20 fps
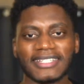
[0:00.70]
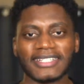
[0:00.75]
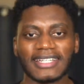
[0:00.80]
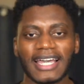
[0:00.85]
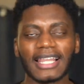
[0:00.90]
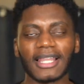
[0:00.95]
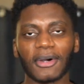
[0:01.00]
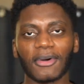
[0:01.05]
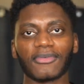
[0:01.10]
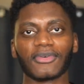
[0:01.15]

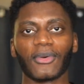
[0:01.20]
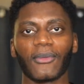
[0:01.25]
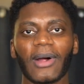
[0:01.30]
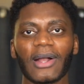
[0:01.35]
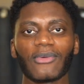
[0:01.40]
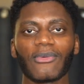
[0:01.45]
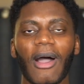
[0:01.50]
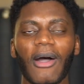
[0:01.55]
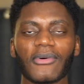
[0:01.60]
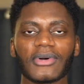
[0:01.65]
Hello,
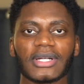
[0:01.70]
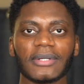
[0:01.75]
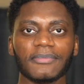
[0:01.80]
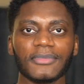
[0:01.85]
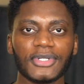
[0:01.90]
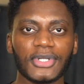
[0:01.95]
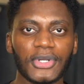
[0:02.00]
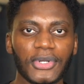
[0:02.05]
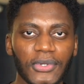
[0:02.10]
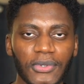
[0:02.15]
everyone. Welcome
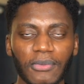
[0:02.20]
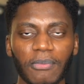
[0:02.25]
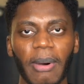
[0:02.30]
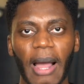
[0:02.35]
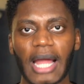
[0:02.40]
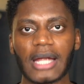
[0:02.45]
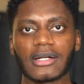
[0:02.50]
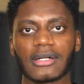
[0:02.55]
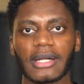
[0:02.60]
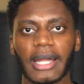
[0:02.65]
to
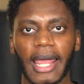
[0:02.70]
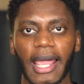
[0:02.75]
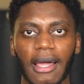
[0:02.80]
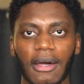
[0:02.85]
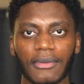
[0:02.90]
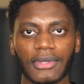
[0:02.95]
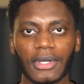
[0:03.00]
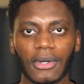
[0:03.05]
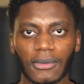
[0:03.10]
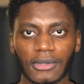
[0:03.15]

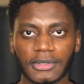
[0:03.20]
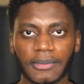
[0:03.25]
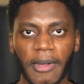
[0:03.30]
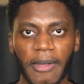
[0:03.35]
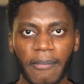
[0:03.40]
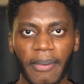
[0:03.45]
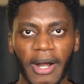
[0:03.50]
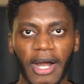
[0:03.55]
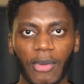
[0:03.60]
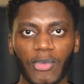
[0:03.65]
BayernNow, the
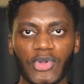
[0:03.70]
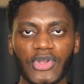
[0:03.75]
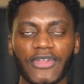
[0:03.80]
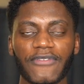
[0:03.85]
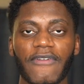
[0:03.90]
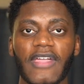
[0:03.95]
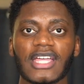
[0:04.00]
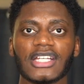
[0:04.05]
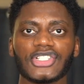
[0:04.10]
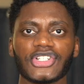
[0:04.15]
ultimate Bayern Munich
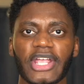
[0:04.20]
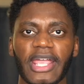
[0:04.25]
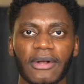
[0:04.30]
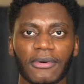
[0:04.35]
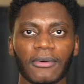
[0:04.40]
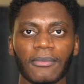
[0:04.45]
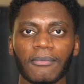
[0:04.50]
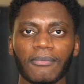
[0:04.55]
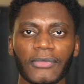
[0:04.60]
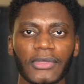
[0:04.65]
fan channel.